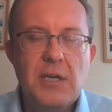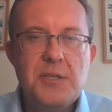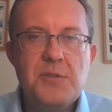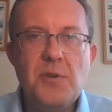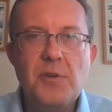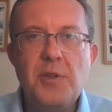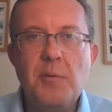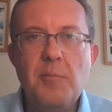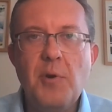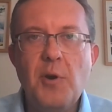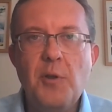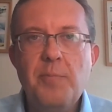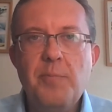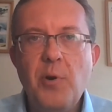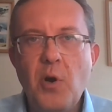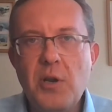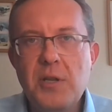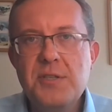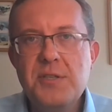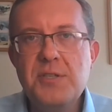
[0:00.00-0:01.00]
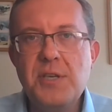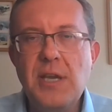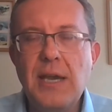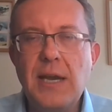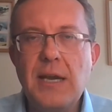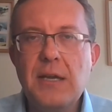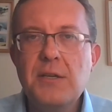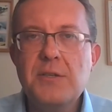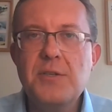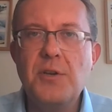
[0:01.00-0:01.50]
So I think both policy
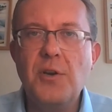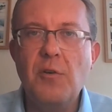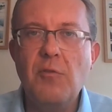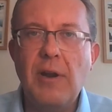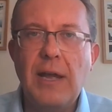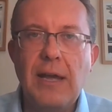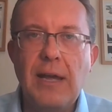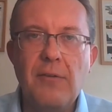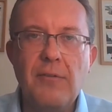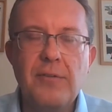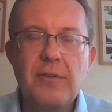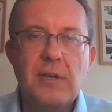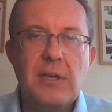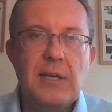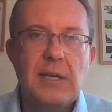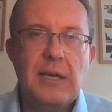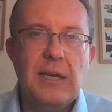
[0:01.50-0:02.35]
action around